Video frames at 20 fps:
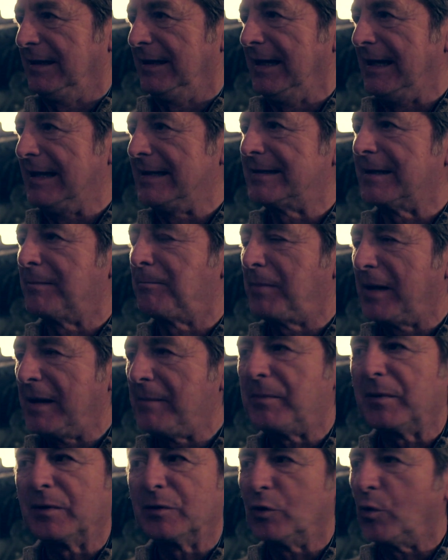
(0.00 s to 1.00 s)
is that
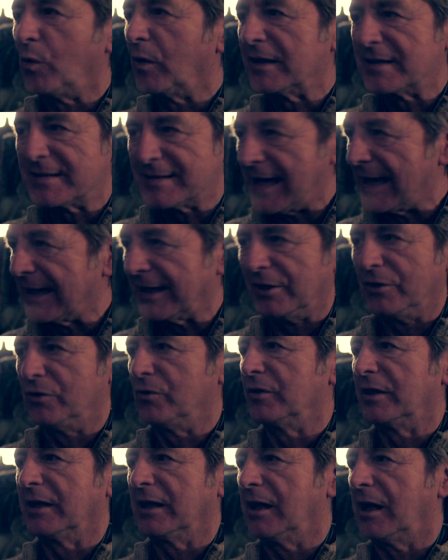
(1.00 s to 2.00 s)
people know exactly
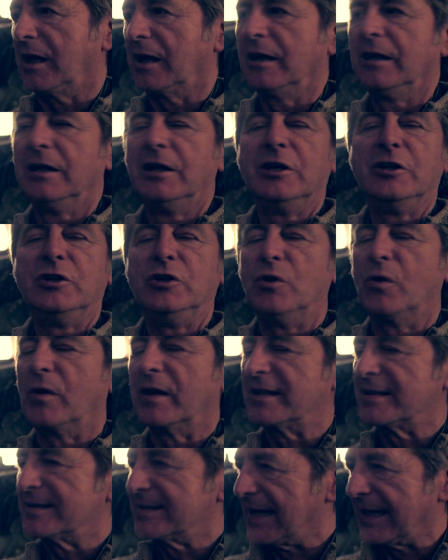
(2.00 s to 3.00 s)
who they are, know
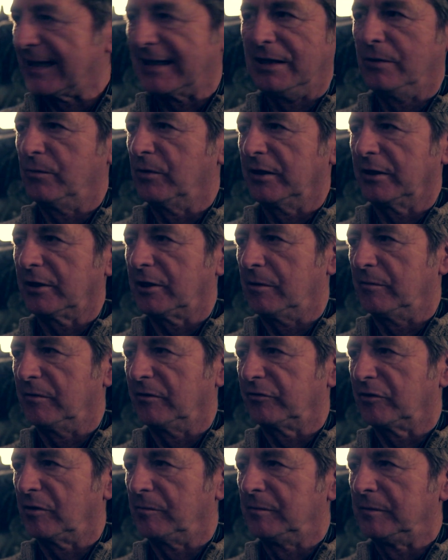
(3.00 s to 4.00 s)
exactly where they're coming
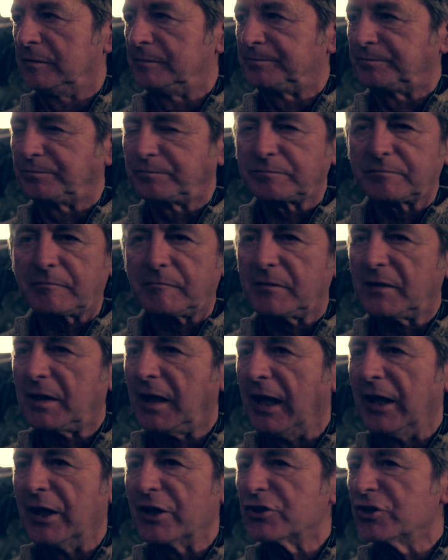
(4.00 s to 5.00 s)
from.
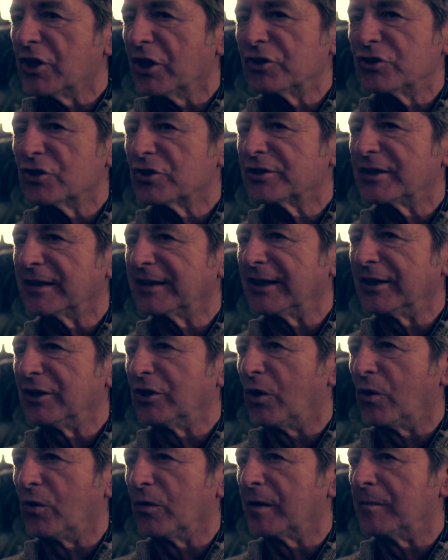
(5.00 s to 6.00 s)
And it's not just that they
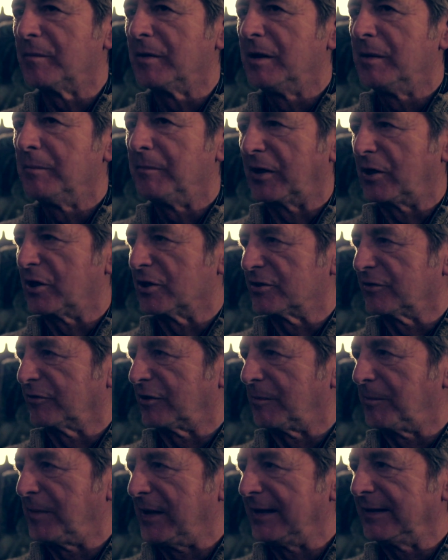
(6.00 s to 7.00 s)
know them because of
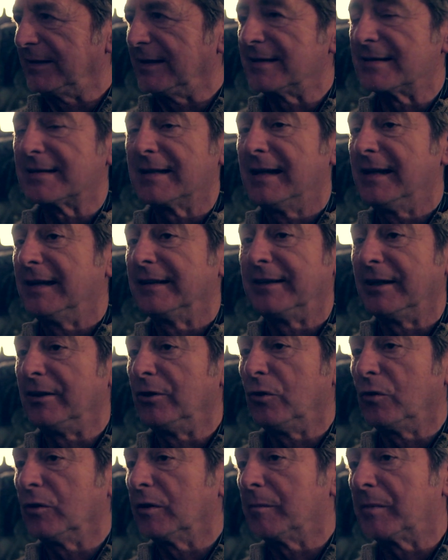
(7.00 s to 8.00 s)
their paintings, they
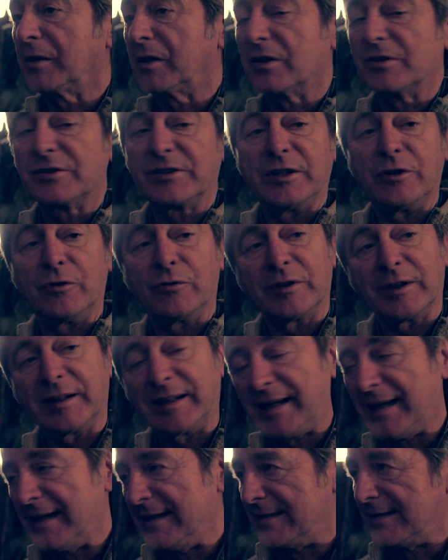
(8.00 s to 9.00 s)
know them because they know their
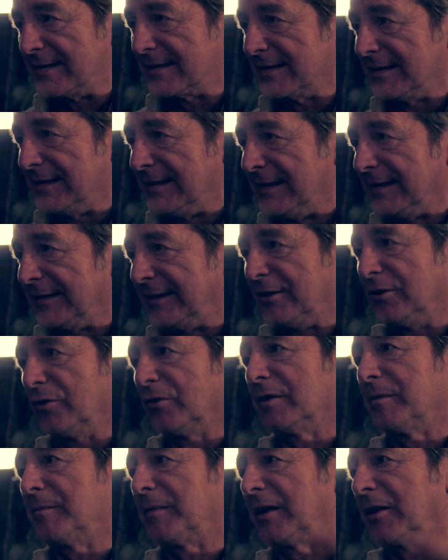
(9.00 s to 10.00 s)
kids. They know
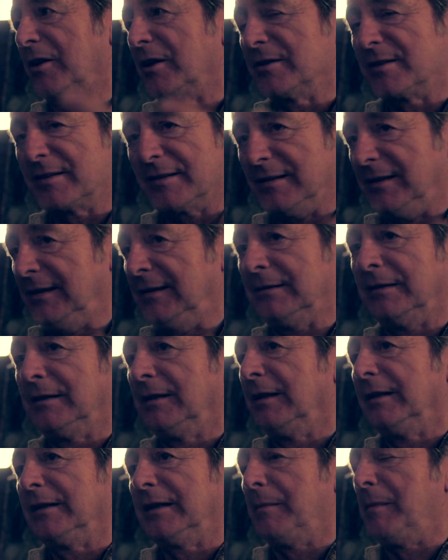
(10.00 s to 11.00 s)
them because
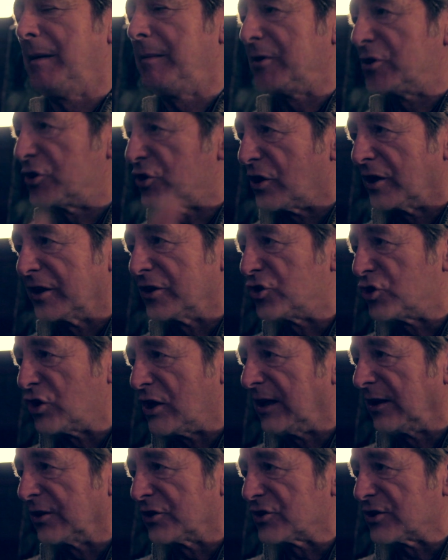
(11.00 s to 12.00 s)
they maybe shared a
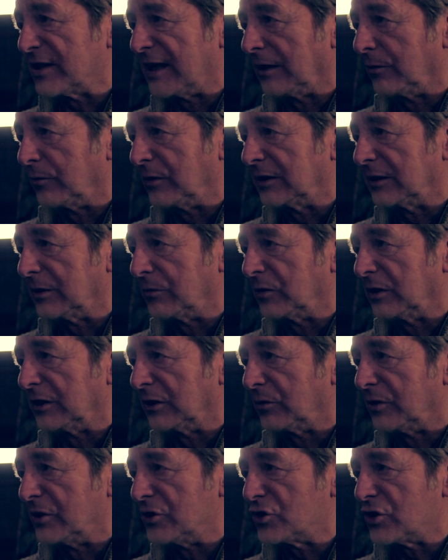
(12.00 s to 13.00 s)
jail cell with them when they
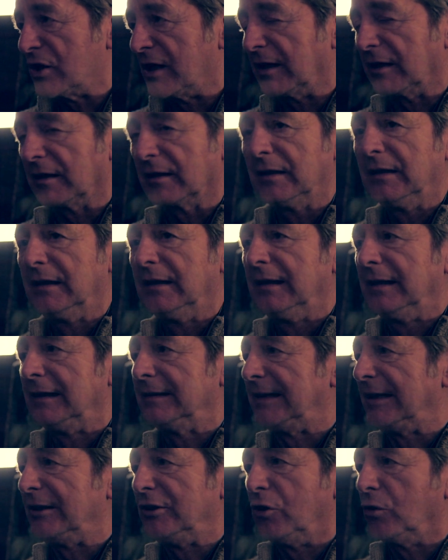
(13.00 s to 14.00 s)
were in jail.
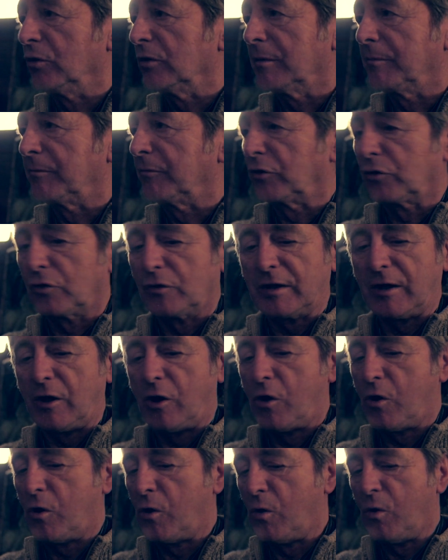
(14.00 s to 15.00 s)
They know them through the
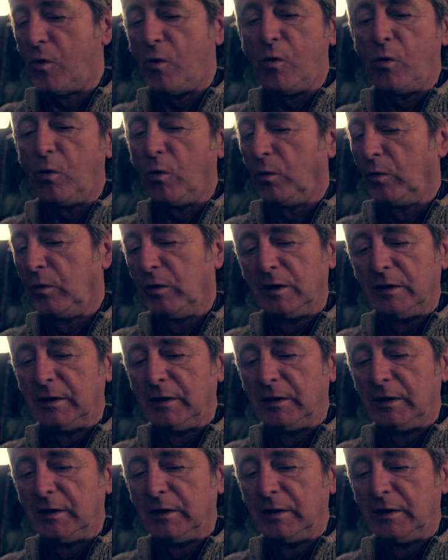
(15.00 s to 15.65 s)
whole